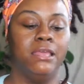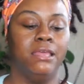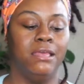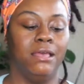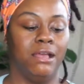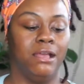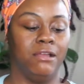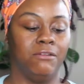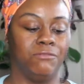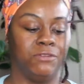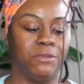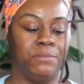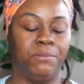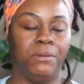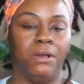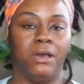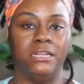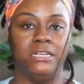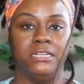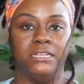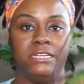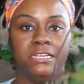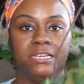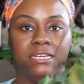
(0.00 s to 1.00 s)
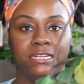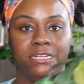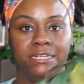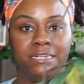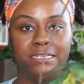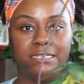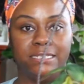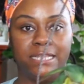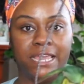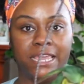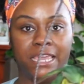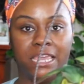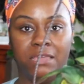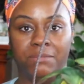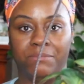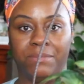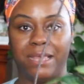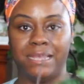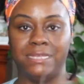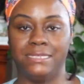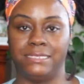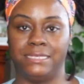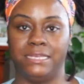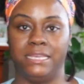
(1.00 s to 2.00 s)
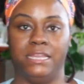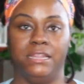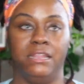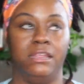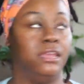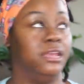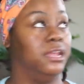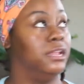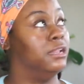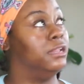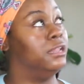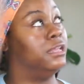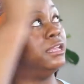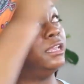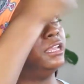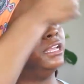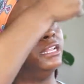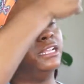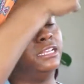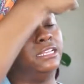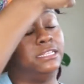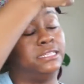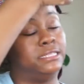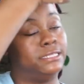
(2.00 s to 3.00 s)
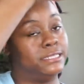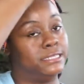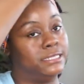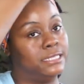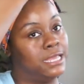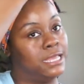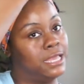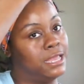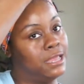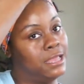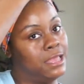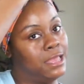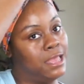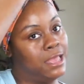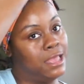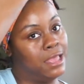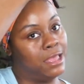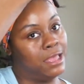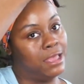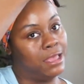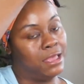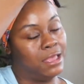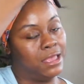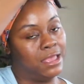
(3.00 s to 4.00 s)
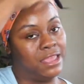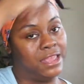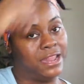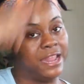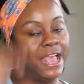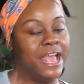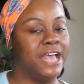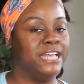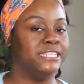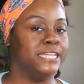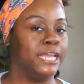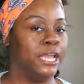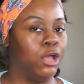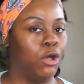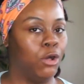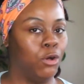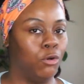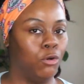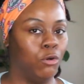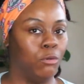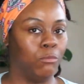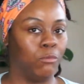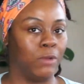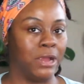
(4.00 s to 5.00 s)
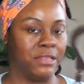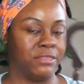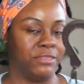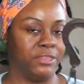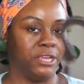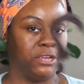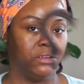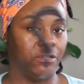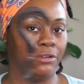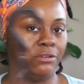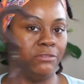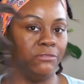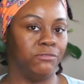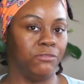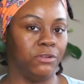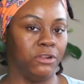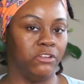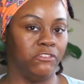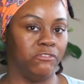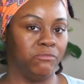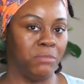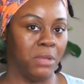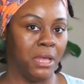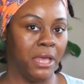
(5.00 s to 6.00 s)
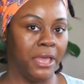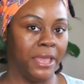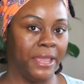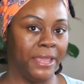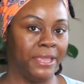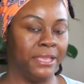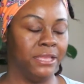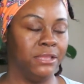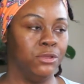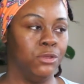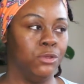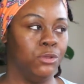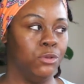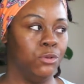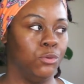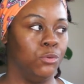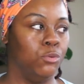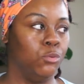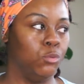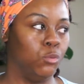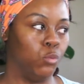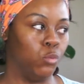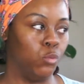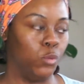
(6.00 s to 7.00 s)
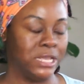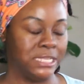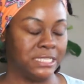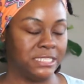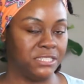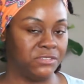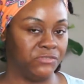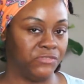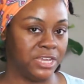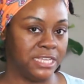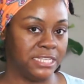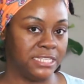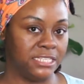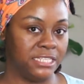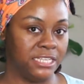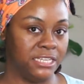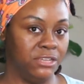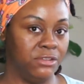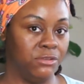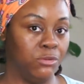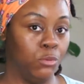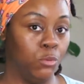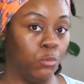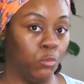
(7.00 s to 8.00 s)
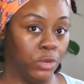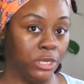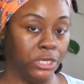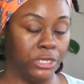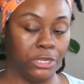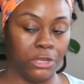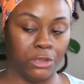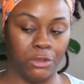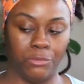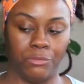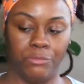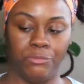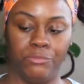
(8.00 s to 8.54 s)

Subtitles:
I've repotted it in this hanging basket, and it has a home right there in front of my west-facing window.